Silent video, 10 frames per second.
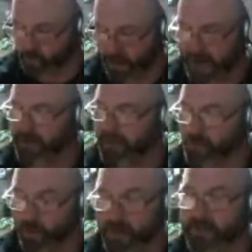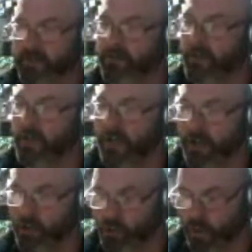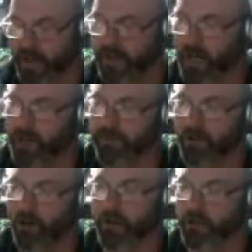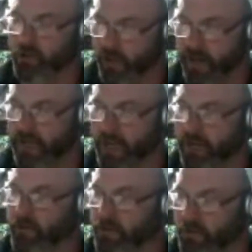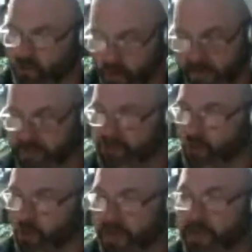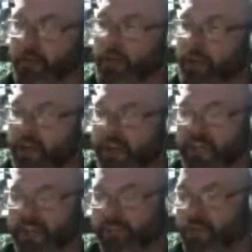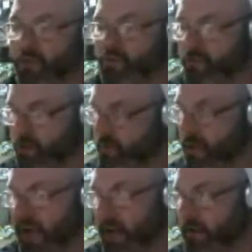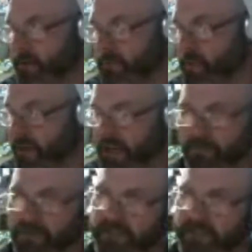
written, great comic art, great cover, great story. If you do not pick up the set,